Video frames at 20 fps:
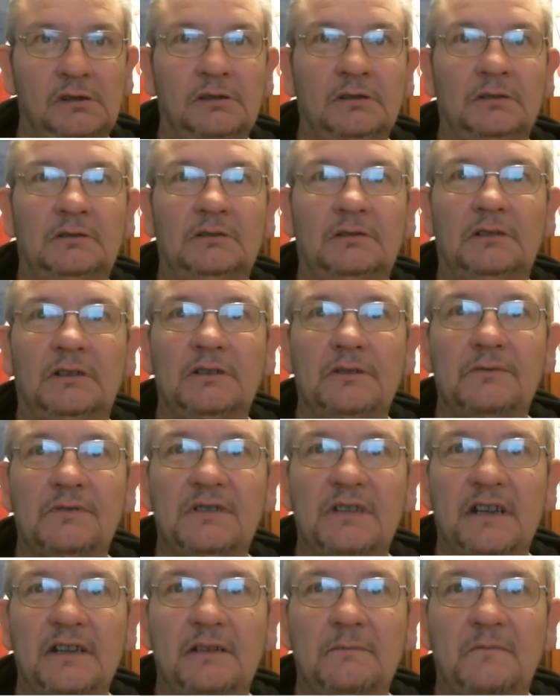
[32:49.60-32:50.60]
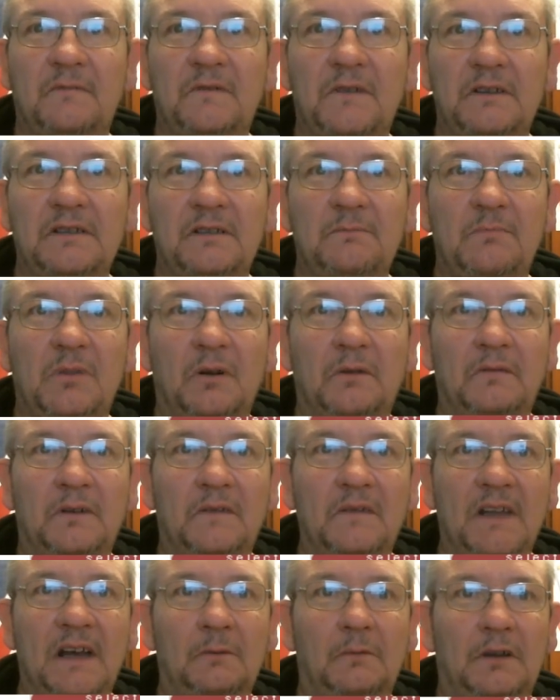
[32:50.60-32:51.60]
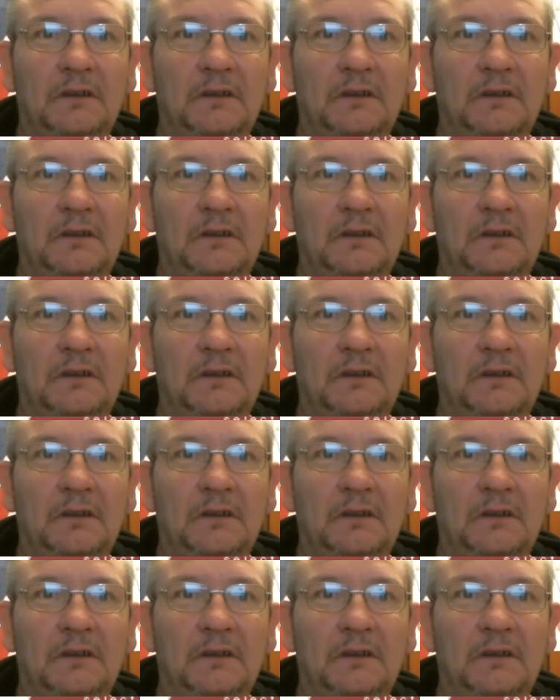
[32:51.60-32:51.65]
don't say them finding pottery on that one.